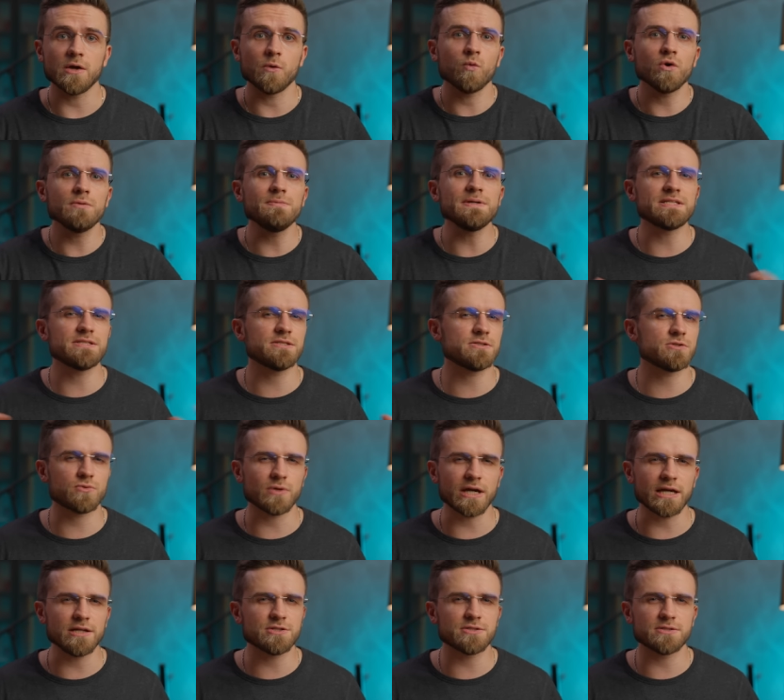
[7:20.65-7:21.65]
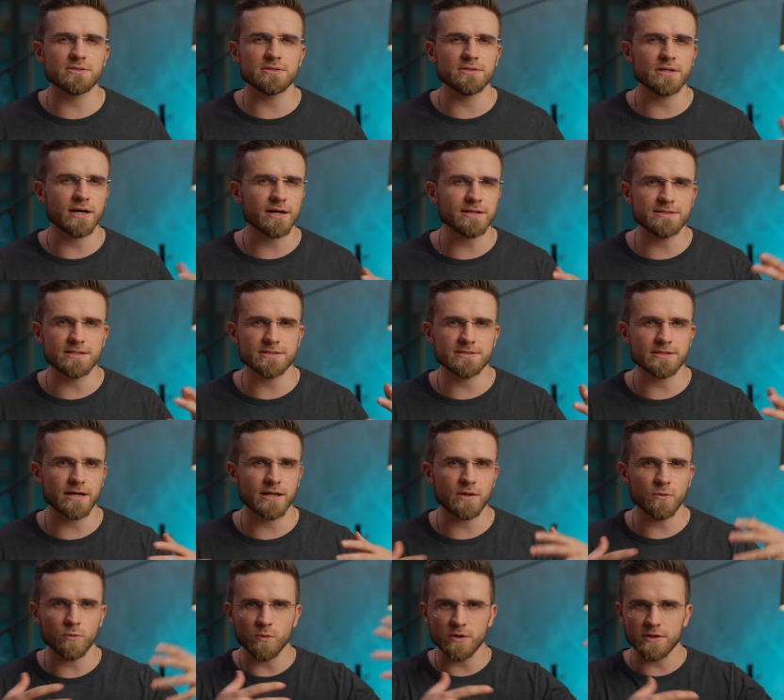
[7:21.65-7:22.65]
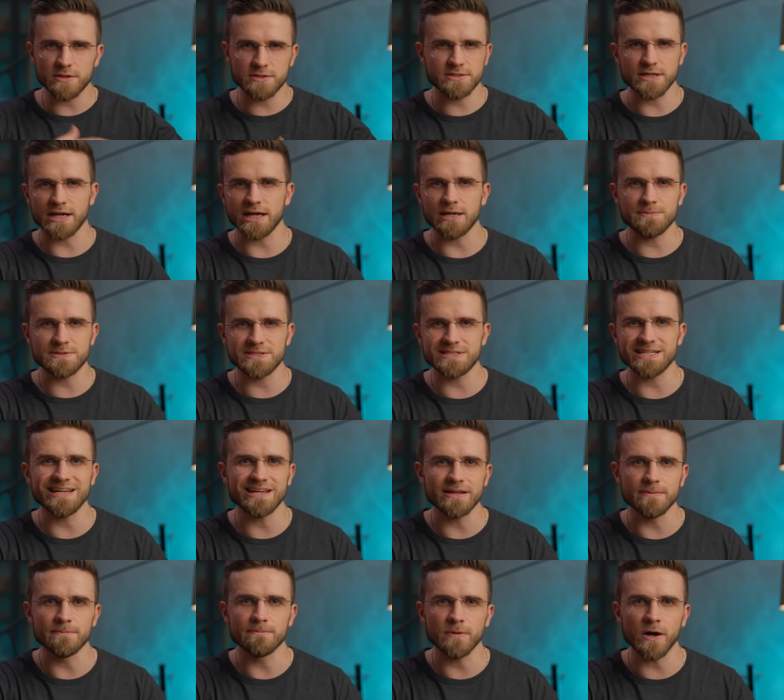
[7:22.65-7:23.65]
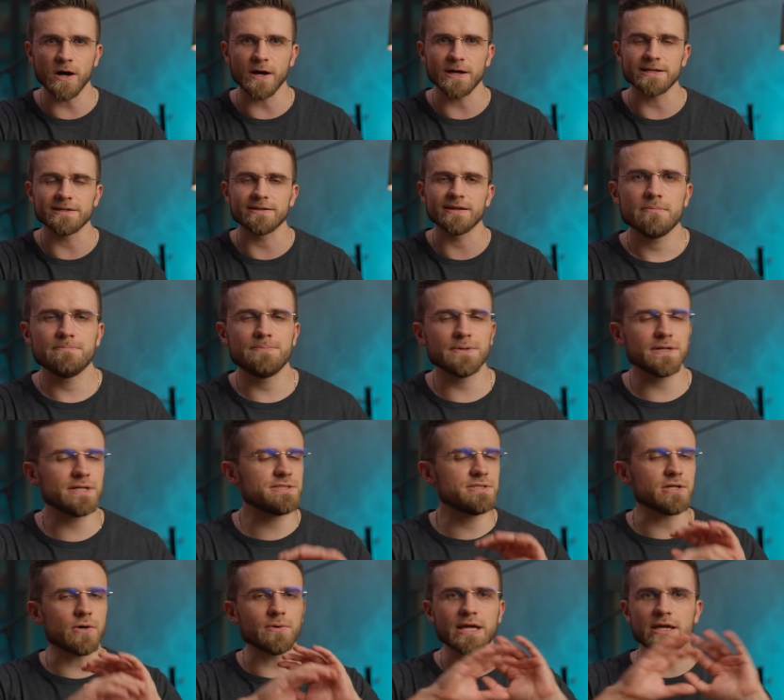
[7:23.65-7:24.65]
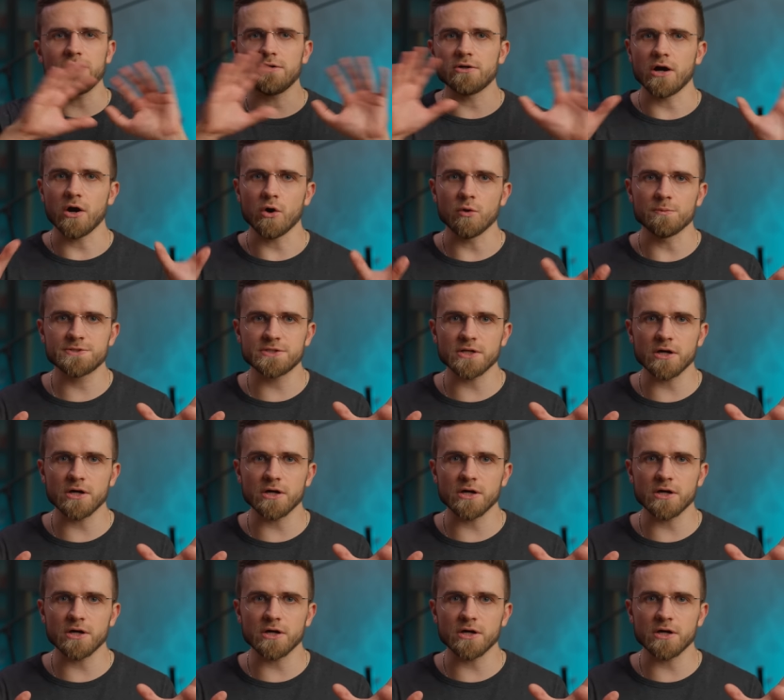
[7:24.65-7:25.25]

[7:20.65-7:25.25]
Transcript: it would be strange to not design it with Type-C in mind. But don't get your hopes